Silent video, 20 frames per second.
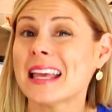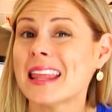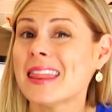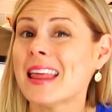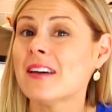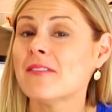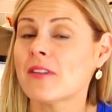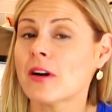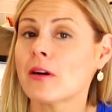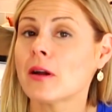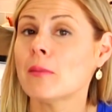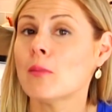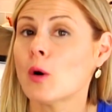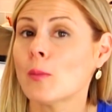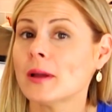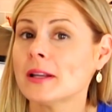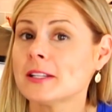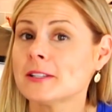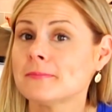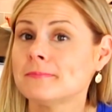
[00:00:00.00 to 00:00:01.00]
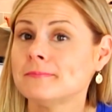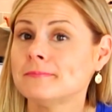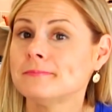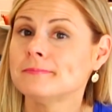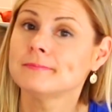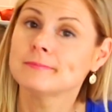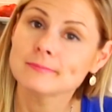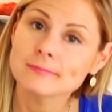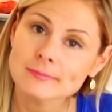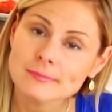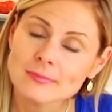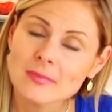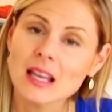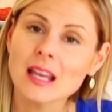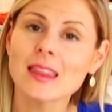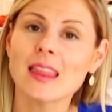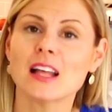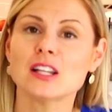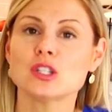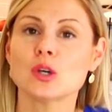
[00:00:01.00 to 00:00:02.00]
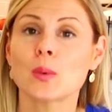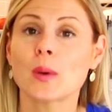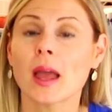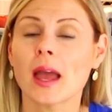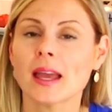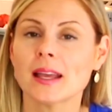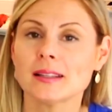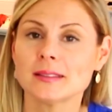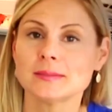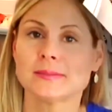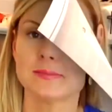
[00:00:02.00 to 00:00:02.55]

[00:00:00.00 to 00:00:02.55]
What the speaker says: in that very moment. And that's okay.